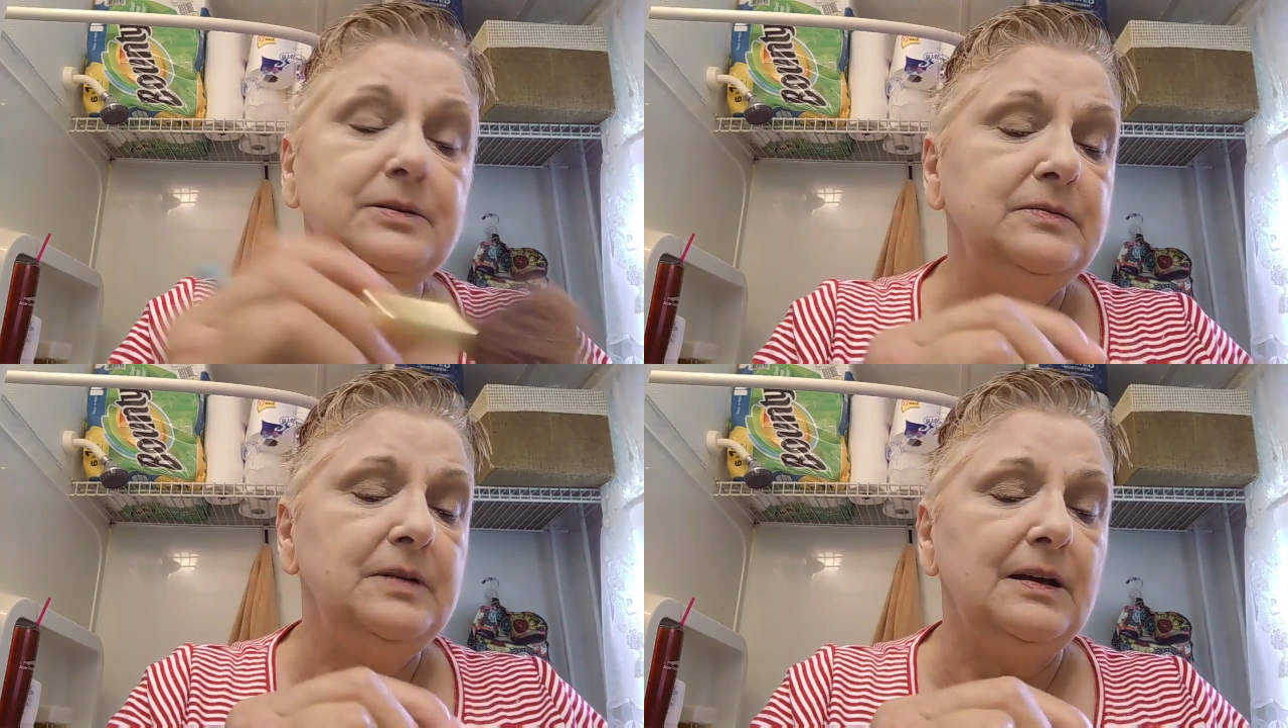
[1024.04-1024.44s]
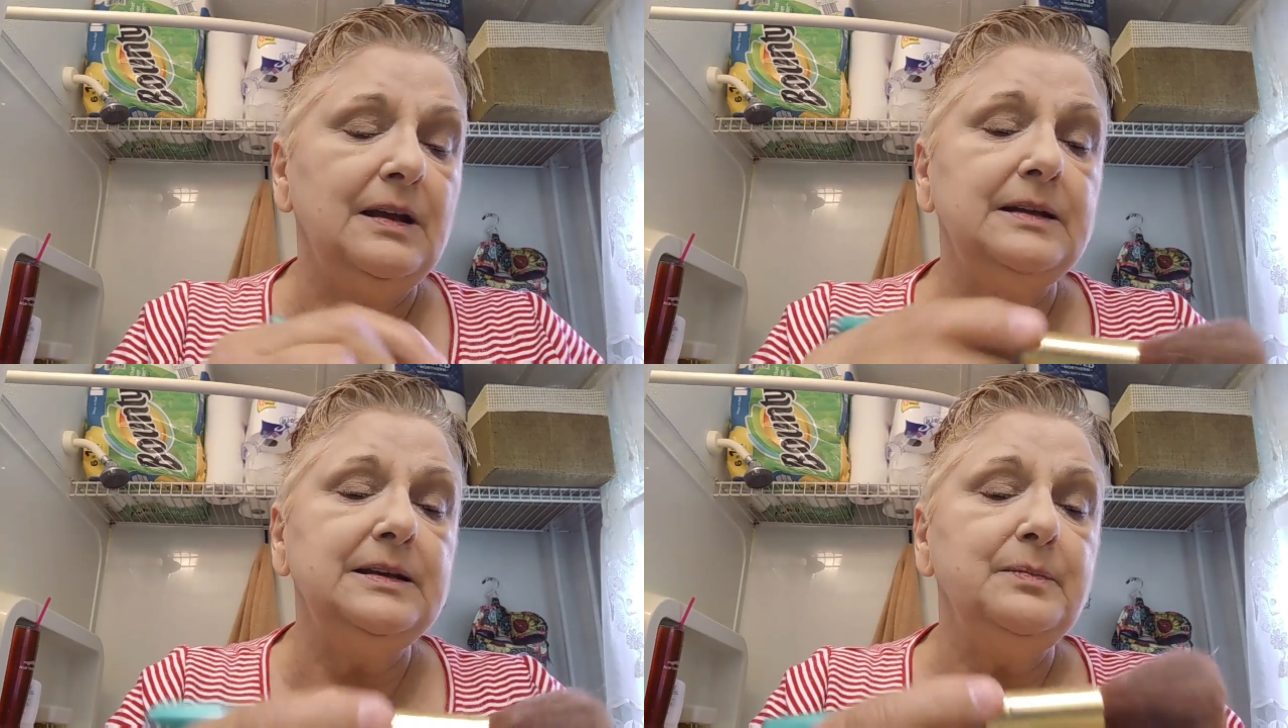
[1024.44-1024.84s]
I do
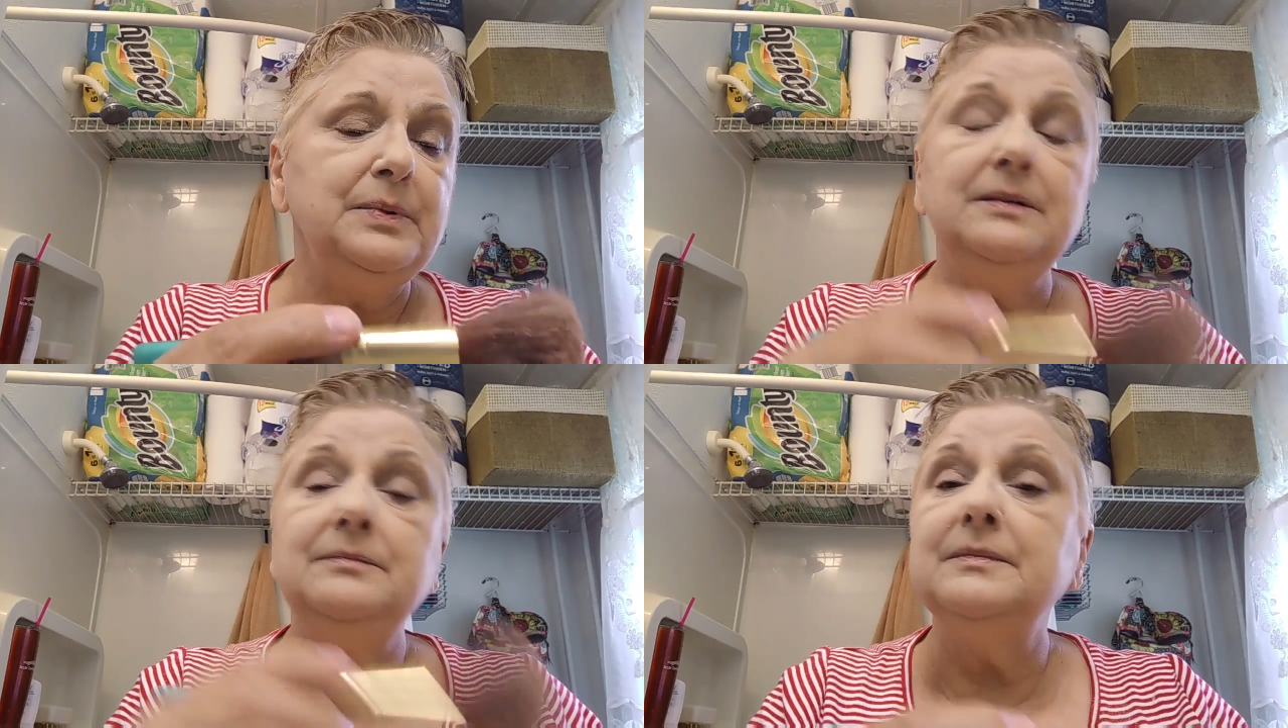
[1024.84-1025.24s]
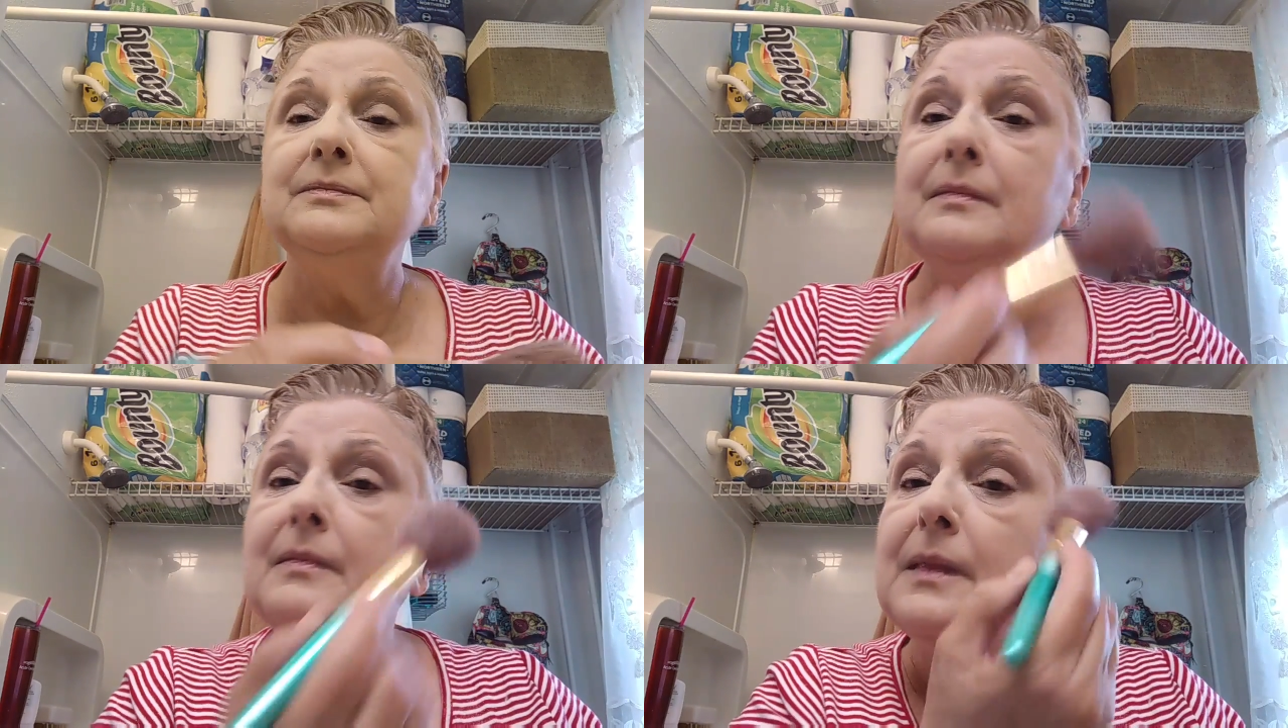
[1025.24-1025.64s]
not like it, but
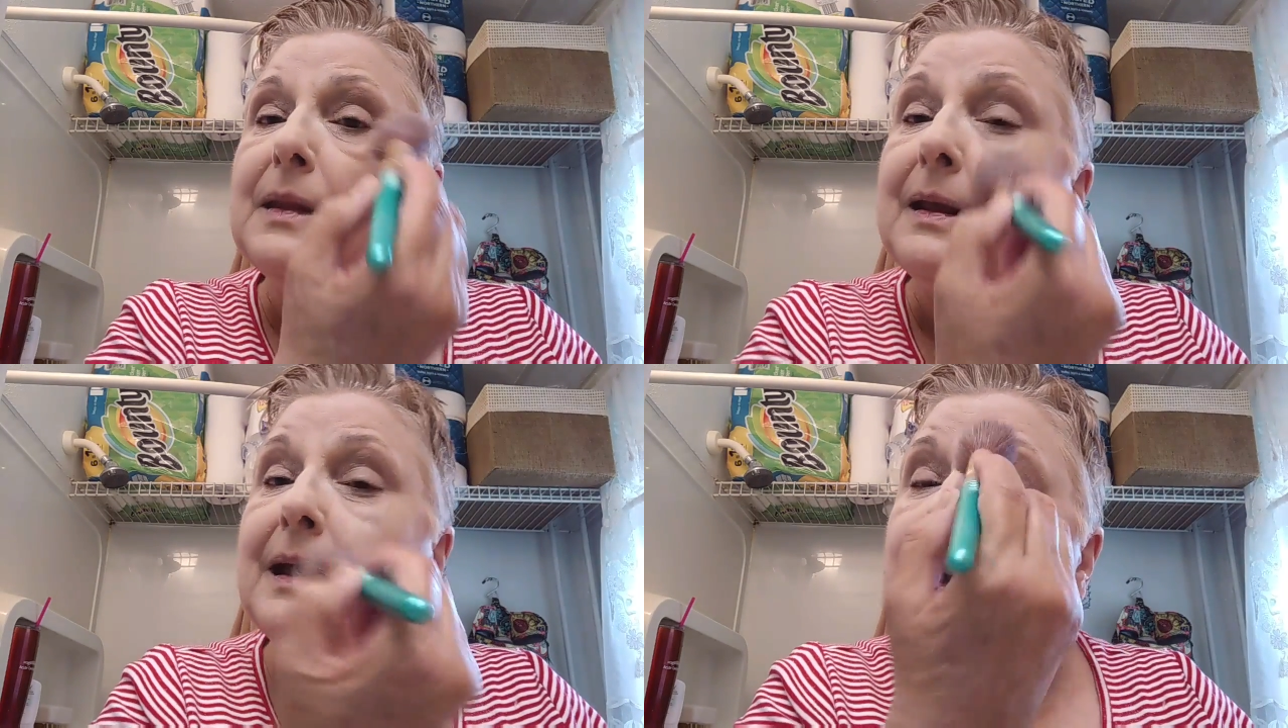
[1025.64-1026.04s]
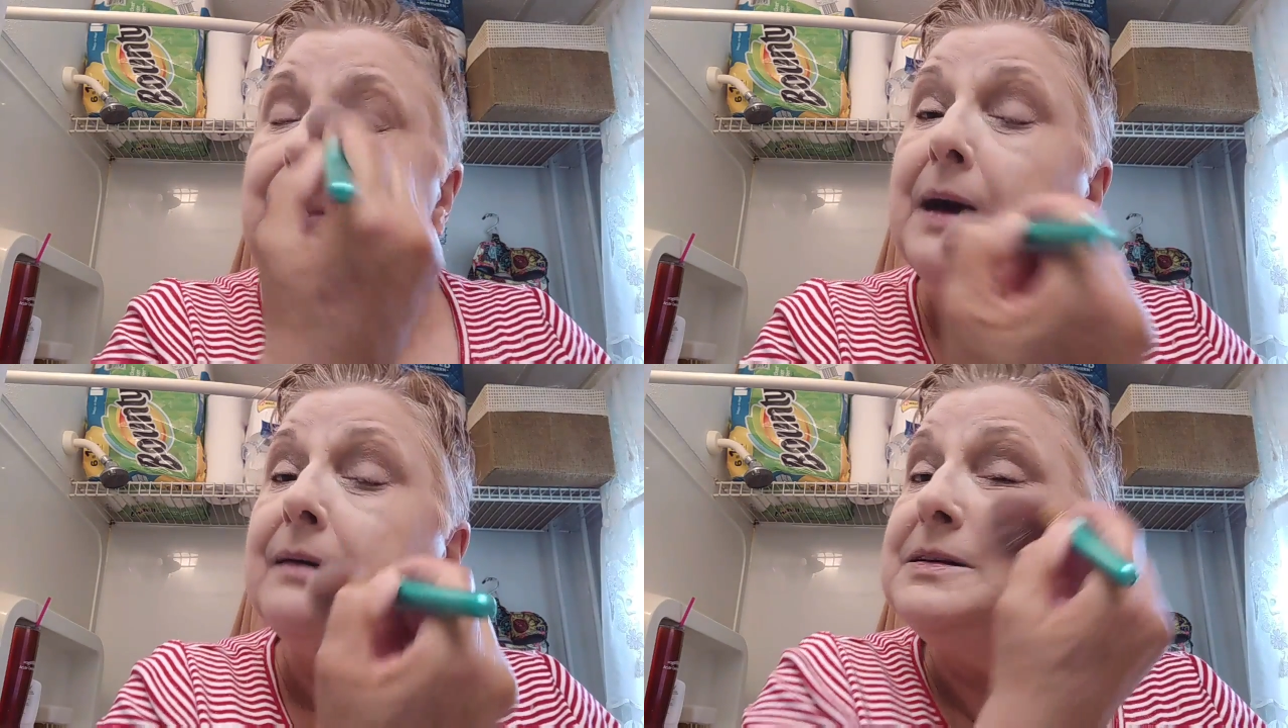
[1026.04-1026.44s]

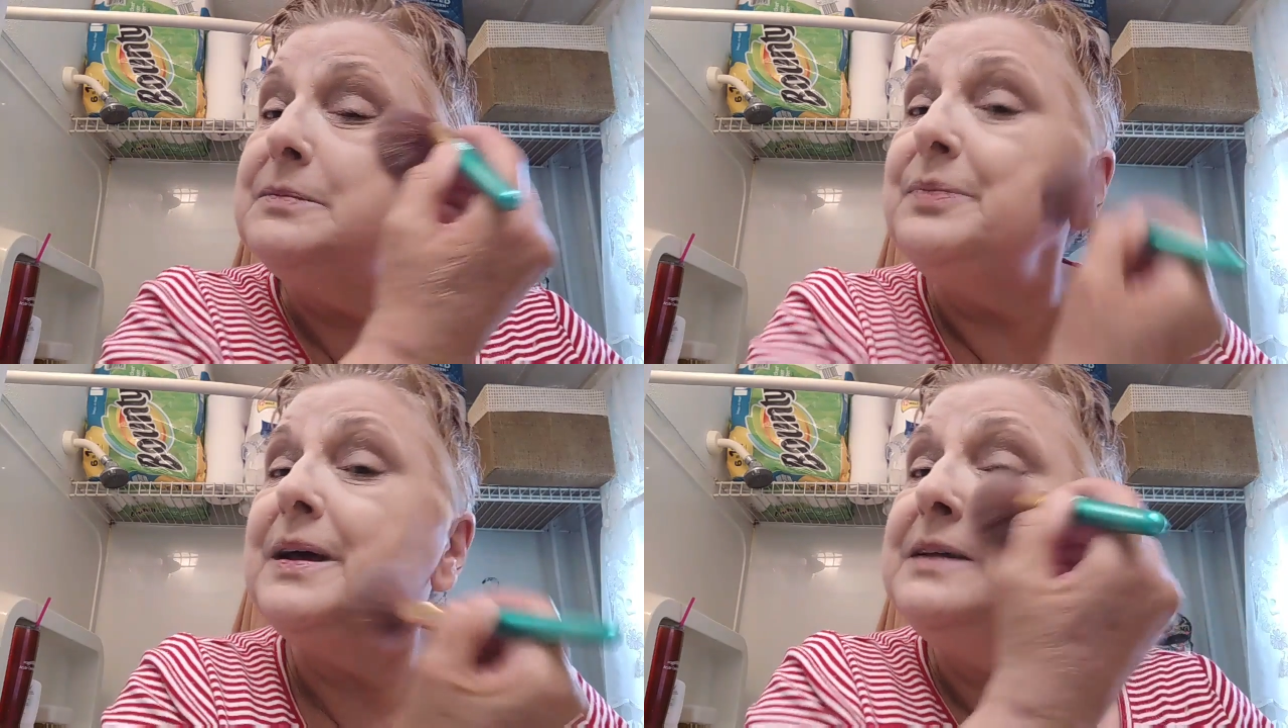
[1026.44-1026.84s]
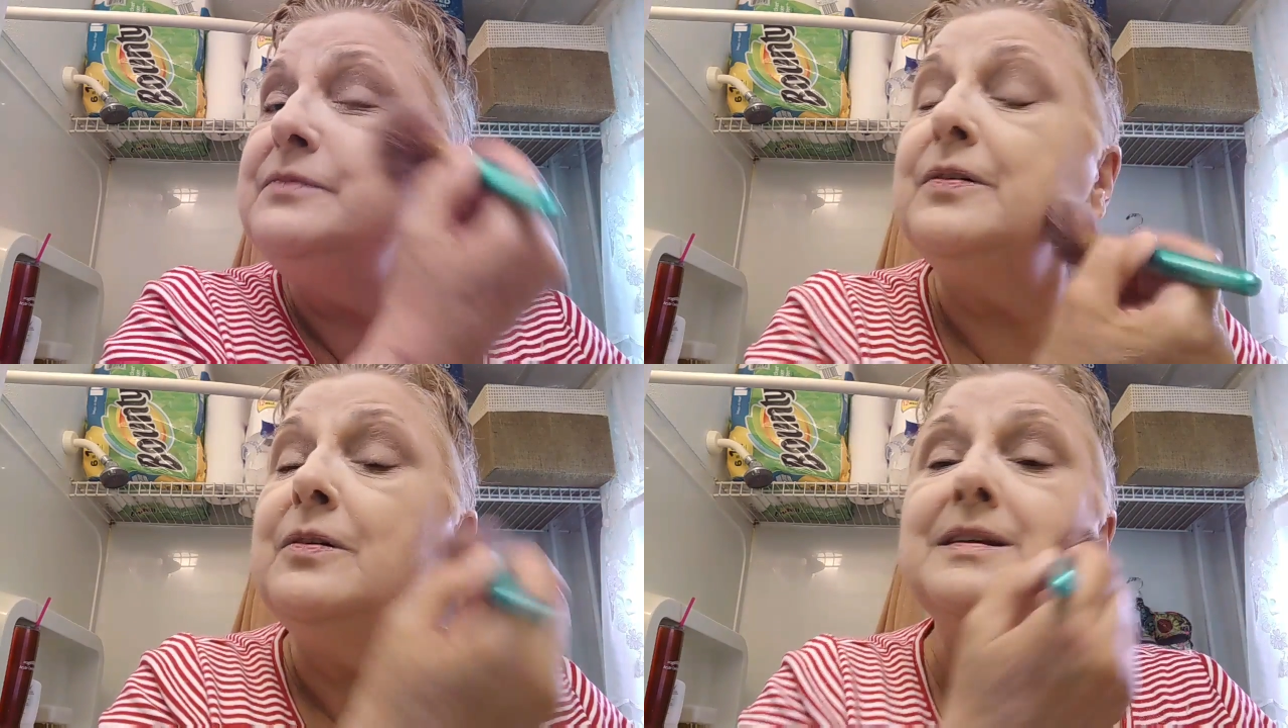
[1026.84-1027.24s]
I bought it and
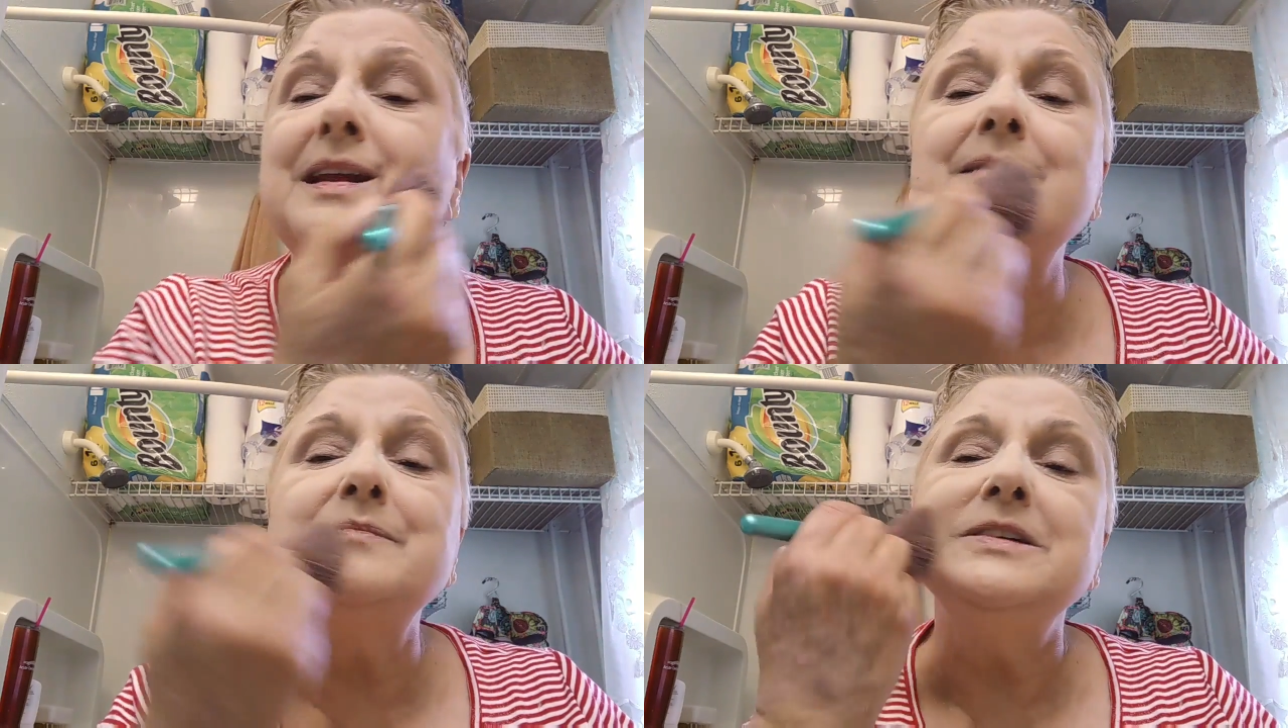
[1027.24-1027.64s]
paid for it,